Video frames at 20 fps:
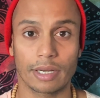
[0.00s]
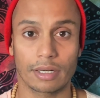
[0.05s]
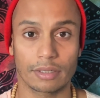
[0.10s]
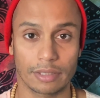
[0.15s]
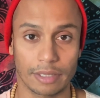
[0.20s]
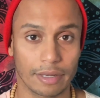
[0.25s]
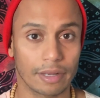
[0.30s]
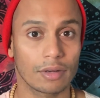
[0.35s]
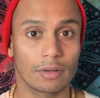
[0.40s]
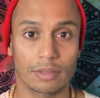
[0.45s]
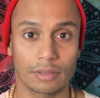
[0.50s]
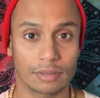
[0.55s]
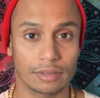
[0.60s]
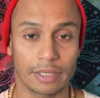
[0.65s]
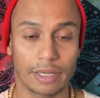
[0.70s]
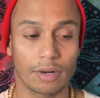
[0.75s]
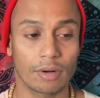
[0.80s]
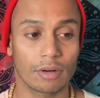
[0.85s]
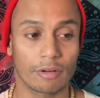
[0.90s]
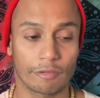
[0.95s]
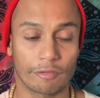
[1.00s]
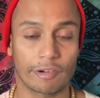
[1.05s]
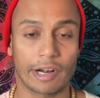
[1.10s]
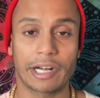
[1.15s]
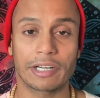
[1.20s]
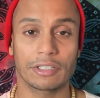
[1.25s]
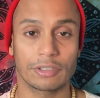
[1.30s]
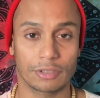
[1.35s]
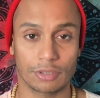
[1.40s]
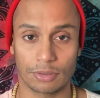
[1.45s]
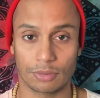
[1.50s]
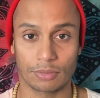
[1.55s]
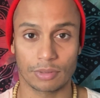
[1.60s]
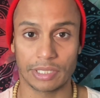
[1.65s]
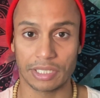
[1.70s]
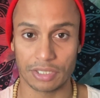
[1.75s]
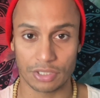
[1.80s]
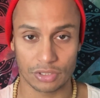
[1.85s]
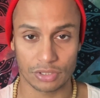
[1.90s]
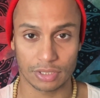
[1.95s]
They're gonna frighten you
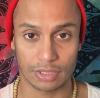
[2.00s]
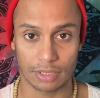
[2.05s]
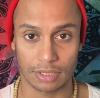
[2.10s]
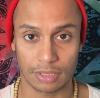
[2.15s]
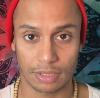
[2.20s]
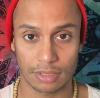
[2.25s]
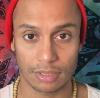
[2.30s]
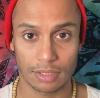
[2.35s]
initially,